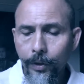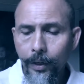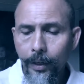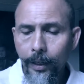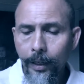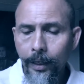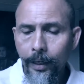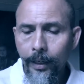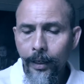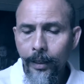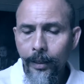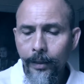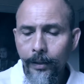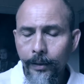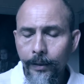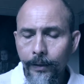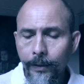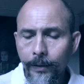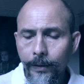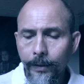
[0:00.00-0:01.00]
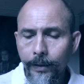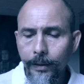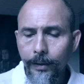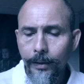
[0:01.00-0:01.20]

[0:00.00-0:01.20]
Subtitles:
And